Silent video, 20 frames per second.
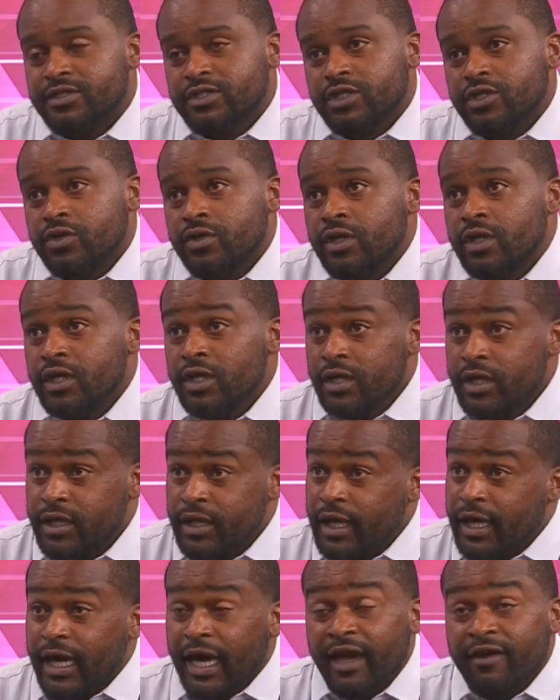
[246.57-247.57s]
So
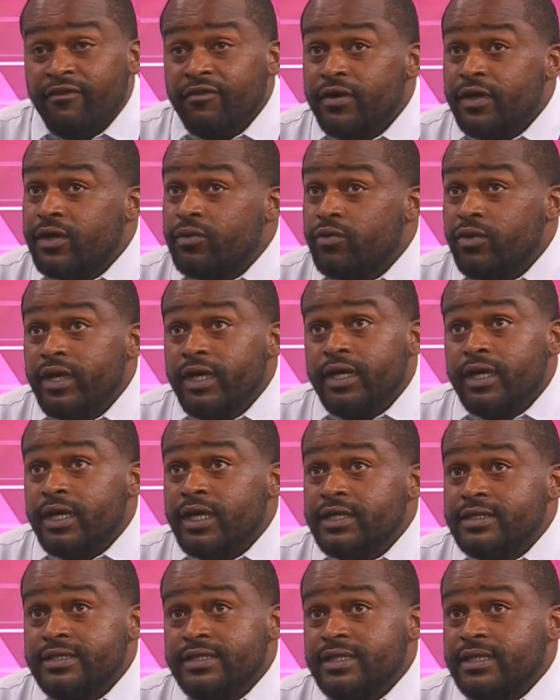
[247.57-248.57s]
yeah, every week
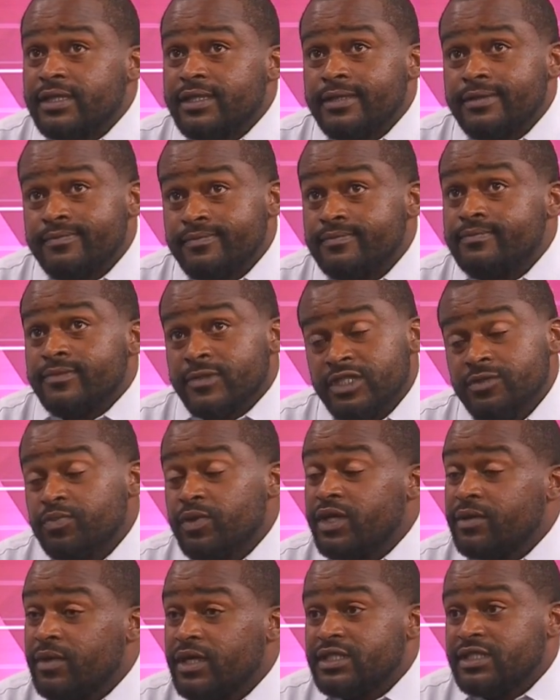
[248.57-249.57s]
it's a it's
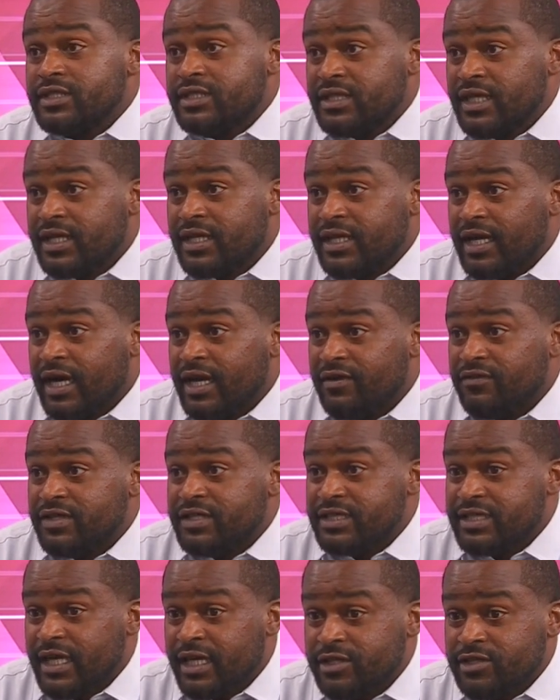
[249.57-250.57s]
pretty much a juggernaut of a
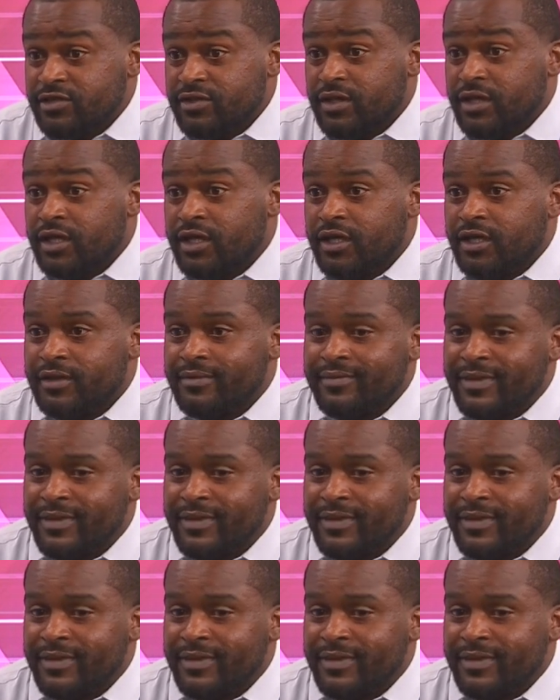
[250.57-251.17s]
schedule.